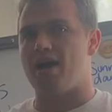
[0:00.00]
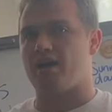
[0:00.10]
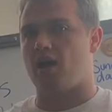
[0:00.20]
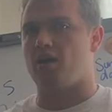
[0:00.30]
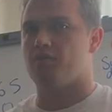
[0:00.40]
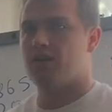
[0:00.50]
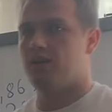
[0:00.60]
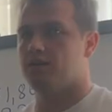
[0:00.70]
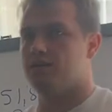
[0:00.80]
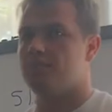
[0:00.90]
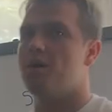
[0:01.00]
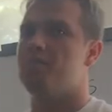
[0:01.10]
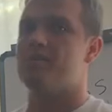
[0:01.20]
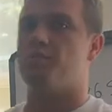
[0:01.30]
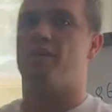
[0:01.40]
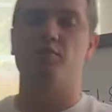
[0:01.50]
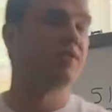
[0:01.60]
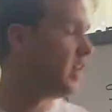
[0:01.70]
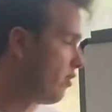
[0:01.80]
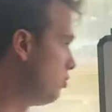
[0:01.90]
back and I realised that my mental math was
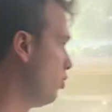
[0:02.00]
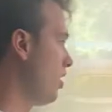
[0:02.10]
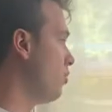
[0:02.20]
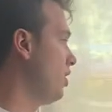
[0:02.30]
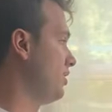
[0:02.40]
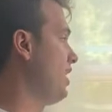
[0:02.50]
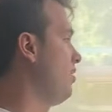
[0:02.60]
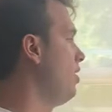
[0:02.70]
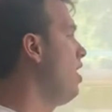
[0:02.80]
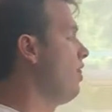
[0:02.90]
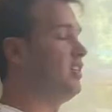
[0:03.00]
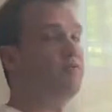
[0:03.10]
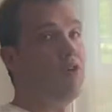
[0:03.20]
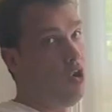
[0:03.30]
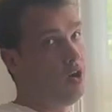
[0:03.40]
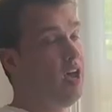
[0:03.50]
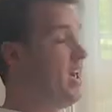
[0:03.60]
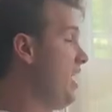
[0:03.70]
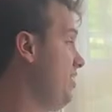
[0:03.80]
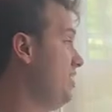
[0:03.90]
terrible and I worked out this wrong.
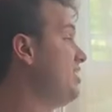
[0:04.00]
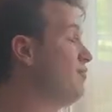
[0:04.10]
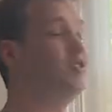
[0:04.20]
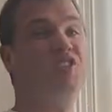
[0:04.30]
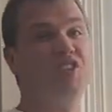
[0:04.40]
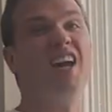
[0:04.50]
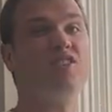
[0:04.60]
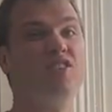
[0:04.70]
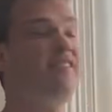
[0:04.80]
The difference is actually